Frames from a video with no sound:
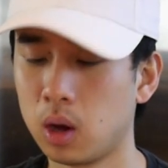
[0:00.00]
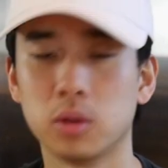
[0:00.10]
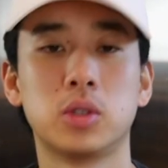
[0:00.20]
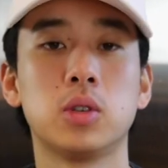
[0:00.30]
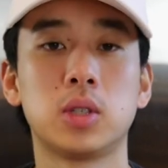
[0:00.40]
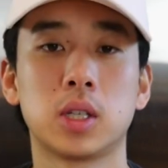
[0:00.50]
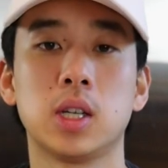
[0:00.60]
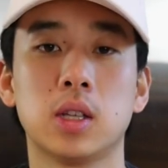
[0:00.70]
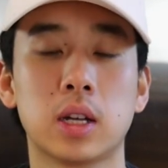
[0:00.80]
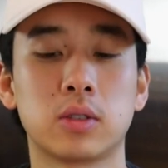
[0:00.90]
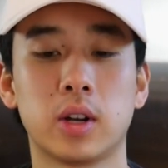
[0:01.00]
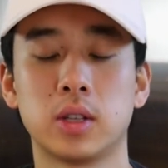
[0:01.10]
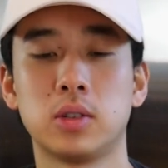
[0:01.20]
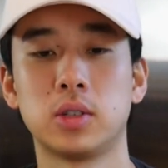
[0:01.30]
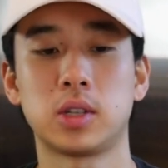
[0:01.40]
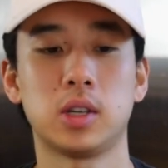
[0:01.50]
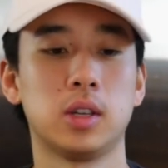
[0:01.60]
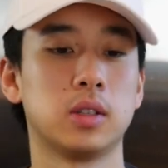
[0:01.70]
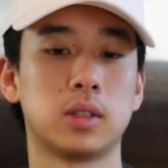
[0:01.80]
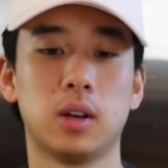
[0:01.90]
Oh, Suzuki. That's right,
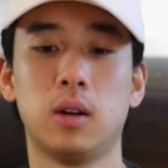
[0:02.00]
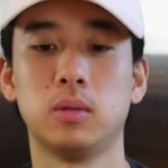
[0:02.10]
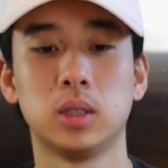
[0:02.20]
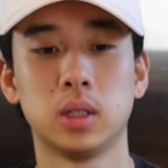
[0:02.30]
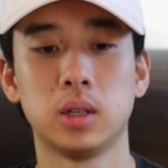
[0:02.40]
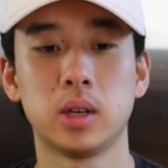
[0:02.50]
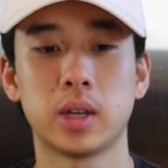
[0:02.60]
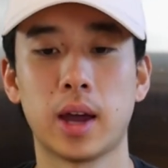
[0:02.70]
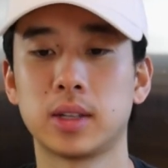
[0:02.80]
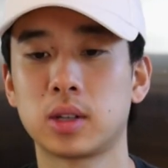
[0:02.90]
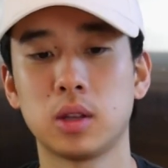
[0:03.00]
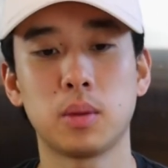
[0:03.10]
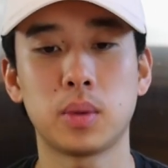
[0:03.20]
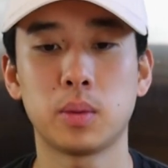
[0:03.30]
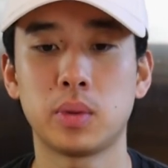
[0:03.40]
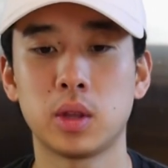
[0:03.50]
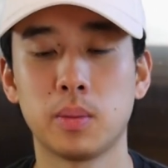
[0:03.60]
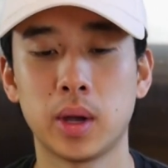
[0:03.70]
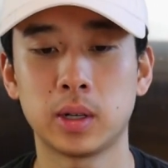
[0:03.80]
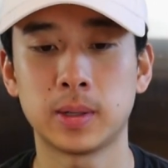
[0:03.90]
Suzuki. So yeah, he's going to be
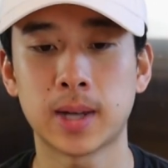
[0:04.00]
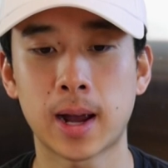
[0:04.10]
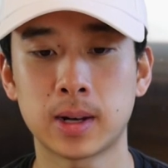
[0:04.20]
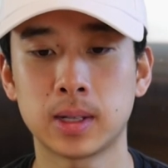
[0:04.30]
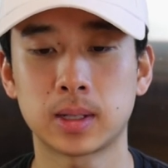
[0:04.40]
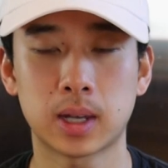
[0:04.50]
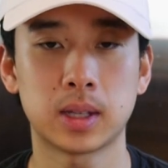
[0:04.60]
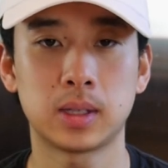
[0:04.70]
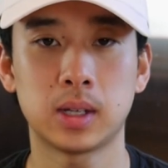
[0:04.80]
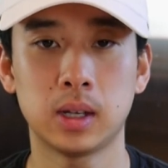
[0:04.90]
the main antagonist. Can't